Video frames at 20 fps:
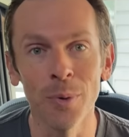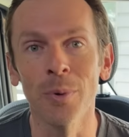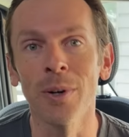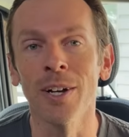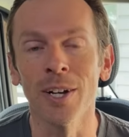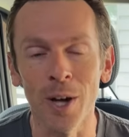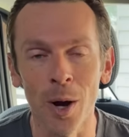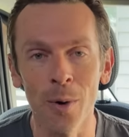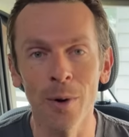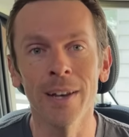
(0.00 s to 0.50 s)
when
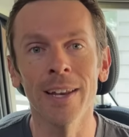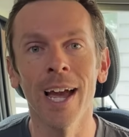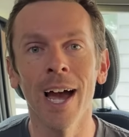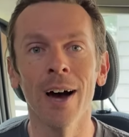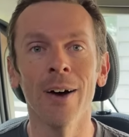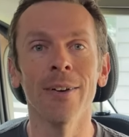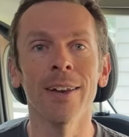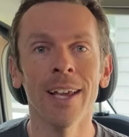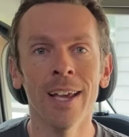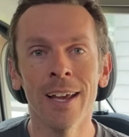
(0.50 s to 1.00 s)
you're going
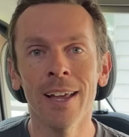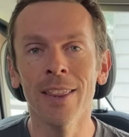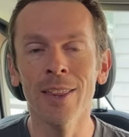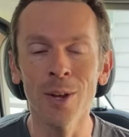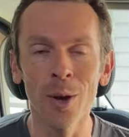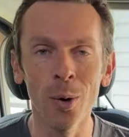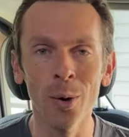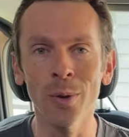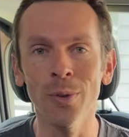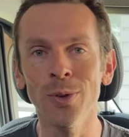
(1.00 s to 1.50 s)
down the
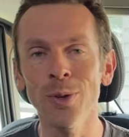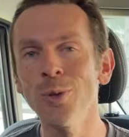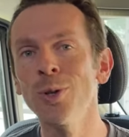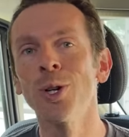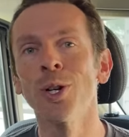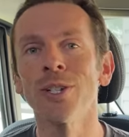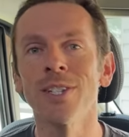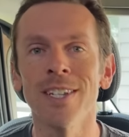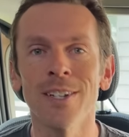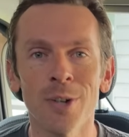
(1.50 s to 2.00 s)
old New
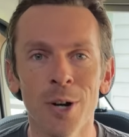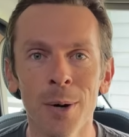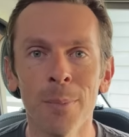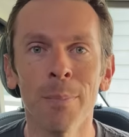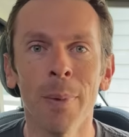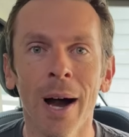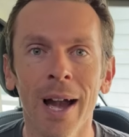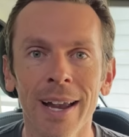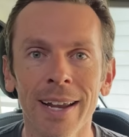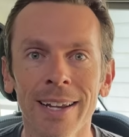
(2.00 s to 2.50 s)
Jersey
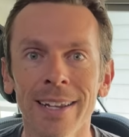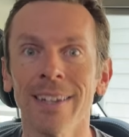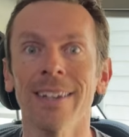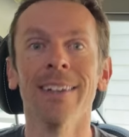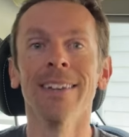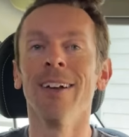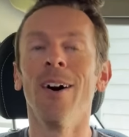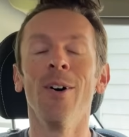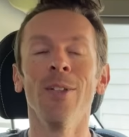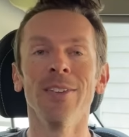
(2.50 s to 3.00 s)
Turnpike and
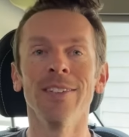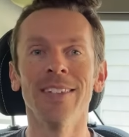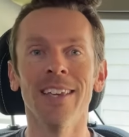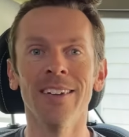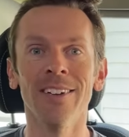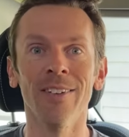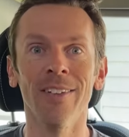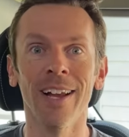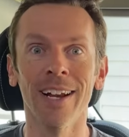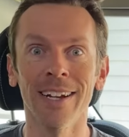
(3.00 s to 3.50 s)
all of a sudden
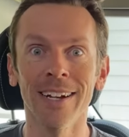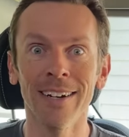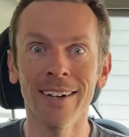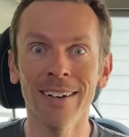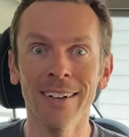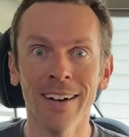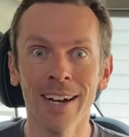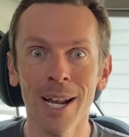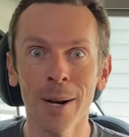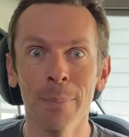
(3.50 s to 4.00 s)
you're like,
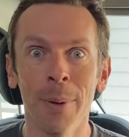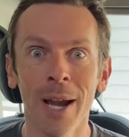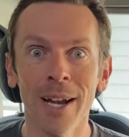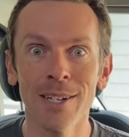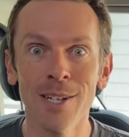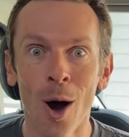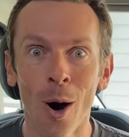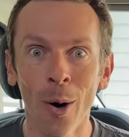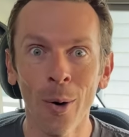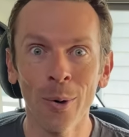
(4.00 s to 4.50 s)
oh, I gotta pay a
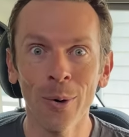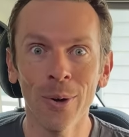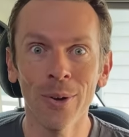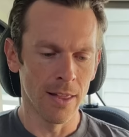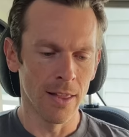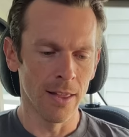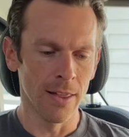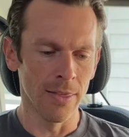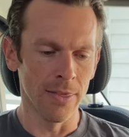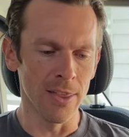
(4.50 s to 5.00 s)
toll.
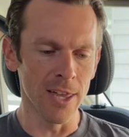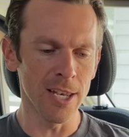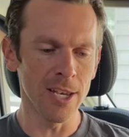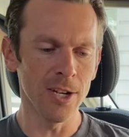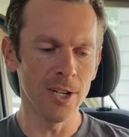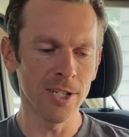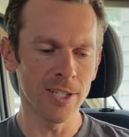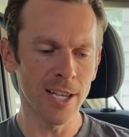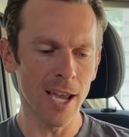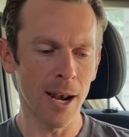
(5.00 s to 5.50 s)
Then you
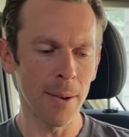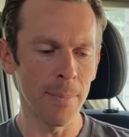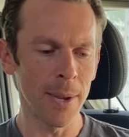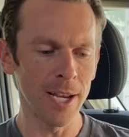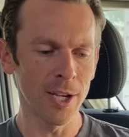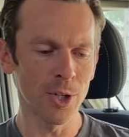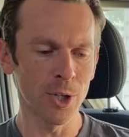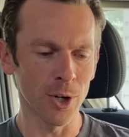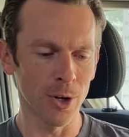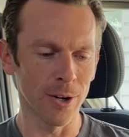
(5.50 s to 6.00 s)
just gotta
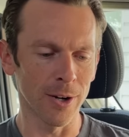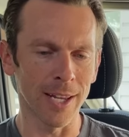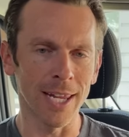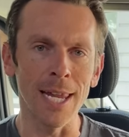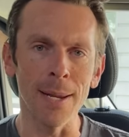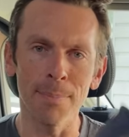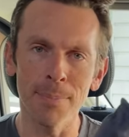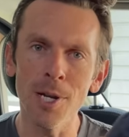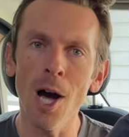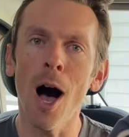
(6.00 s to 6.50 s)
make sure to
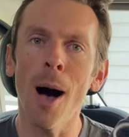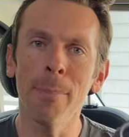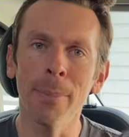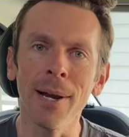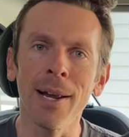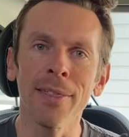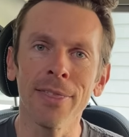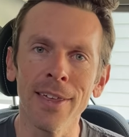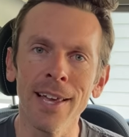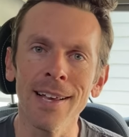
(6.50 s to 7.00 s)
keep
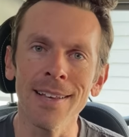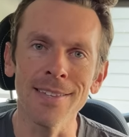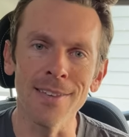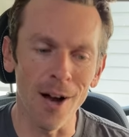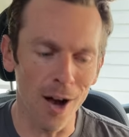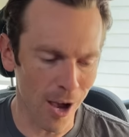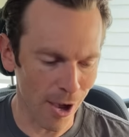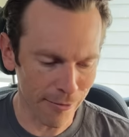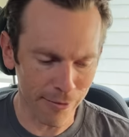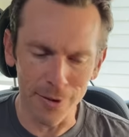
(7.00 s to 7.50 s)
topping things
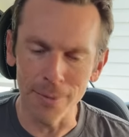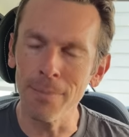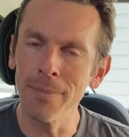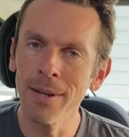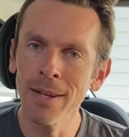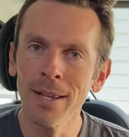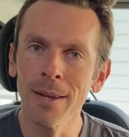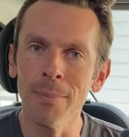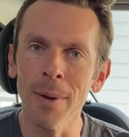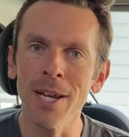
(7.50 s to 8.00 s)
off and
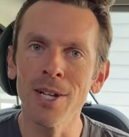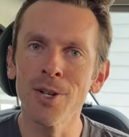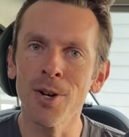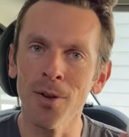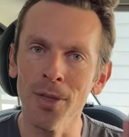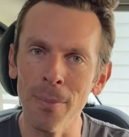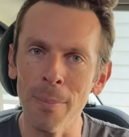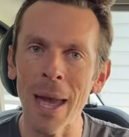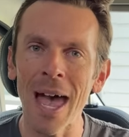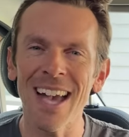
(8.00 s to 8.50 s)
make sure
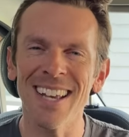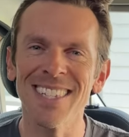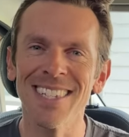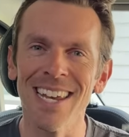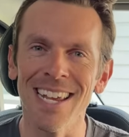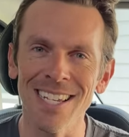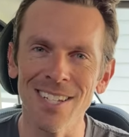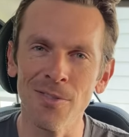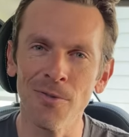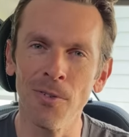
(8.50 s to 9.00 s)
the bag
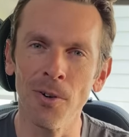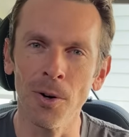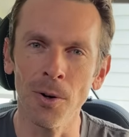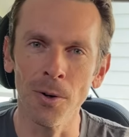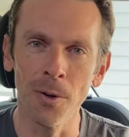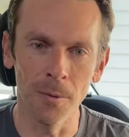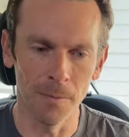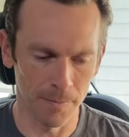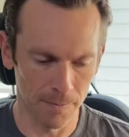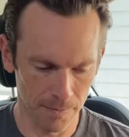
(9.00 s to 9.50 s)
stays
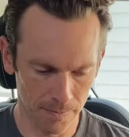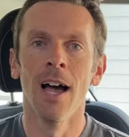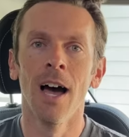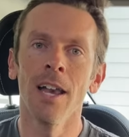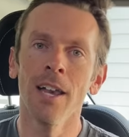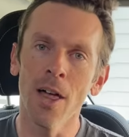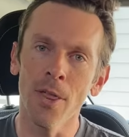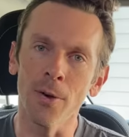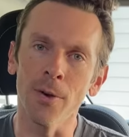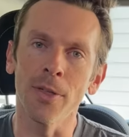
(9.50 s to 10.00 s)
full.
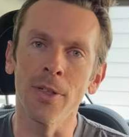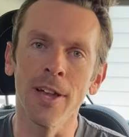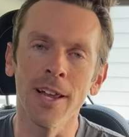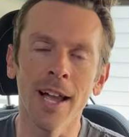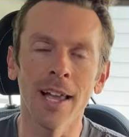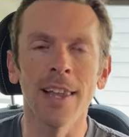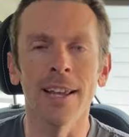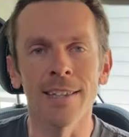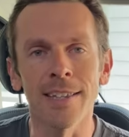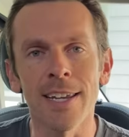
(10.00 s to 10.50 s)
Another thing I
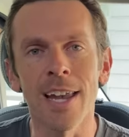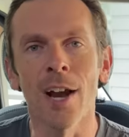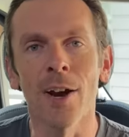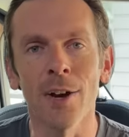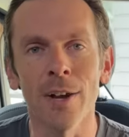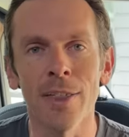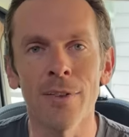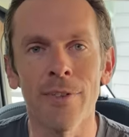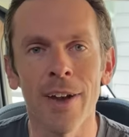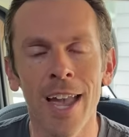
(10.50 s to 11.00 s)
like to carry
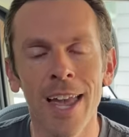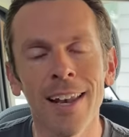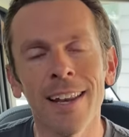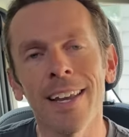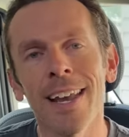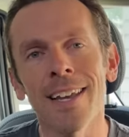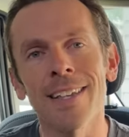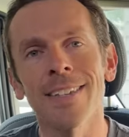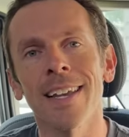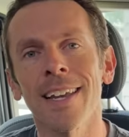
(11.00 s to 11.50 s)
in the van in
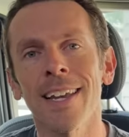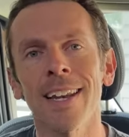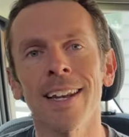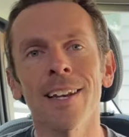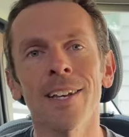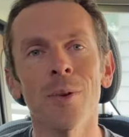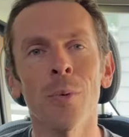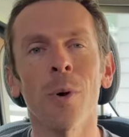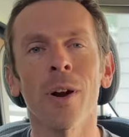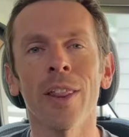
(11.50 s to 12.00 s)
case I get
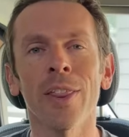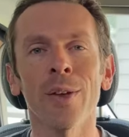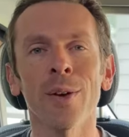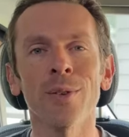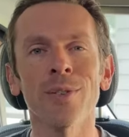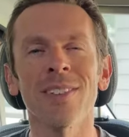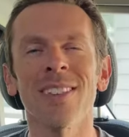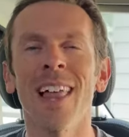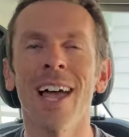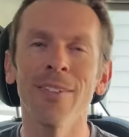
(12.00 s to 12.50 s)
into one of
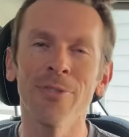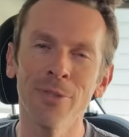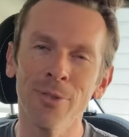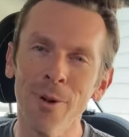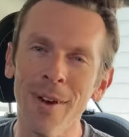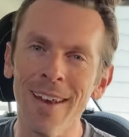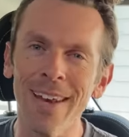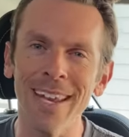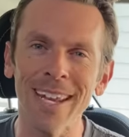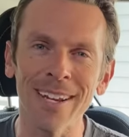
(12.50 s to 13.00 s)
those
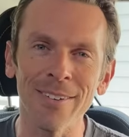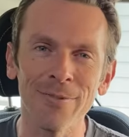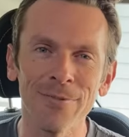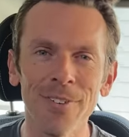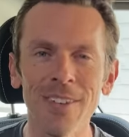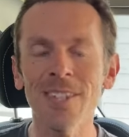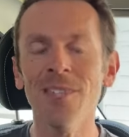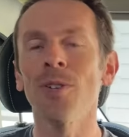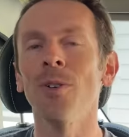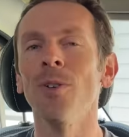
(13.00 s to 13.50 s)
life-threatening
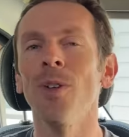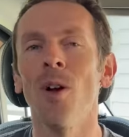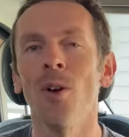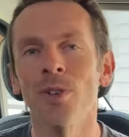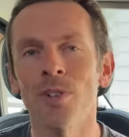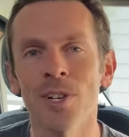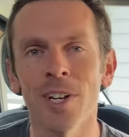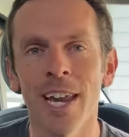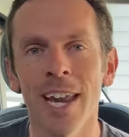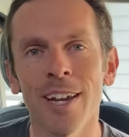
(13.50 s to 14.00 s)
physical
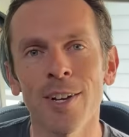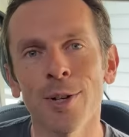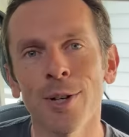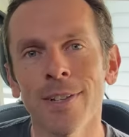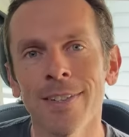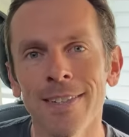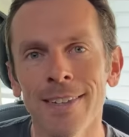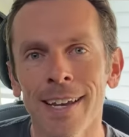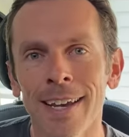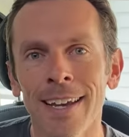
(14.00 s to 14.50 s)

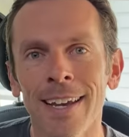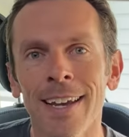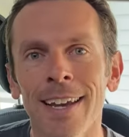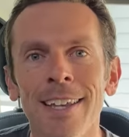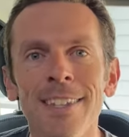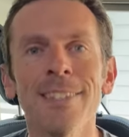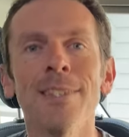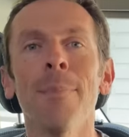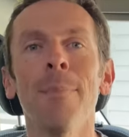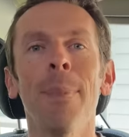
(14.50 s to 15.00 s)
altercations
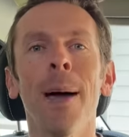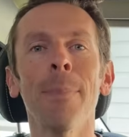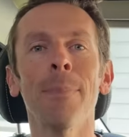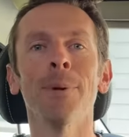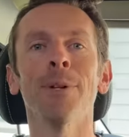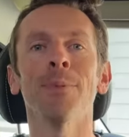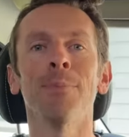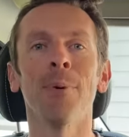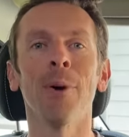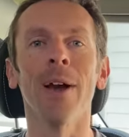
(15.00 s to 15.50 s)
is some pepper
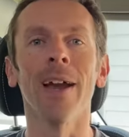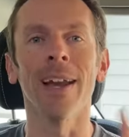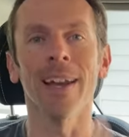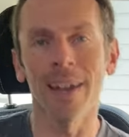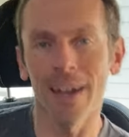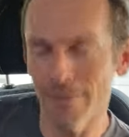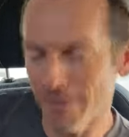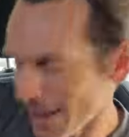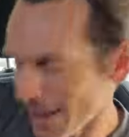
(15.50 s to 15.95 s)
spray. I've